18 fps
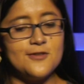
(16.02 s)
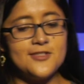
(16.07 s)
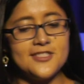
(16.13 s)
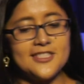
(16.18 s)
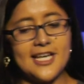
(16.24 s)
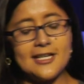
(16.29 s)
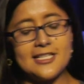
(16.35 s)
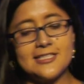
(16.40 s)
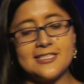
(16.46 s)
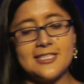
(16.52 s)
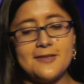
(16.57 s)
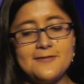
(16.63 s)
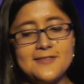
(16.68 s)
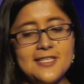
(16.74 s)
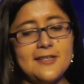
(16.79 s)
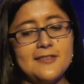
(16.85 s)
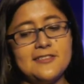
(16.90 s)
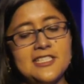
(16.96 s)
Stack
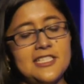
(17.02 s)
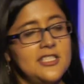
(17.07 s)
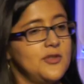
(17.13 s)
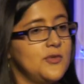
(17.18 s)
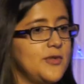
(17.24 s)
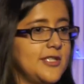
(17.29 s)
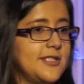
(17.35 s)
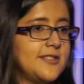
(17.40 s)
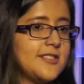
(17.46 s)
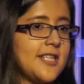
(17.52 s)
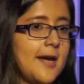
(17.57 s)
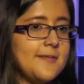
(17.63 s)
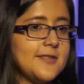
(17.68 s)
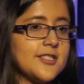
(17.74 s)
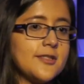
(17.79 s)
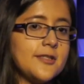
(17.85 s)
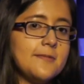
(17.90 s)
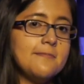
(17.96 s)
Tapes AT with
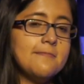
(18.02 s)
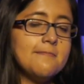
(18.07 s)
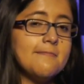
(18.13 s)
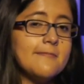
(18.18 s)
TypeScript.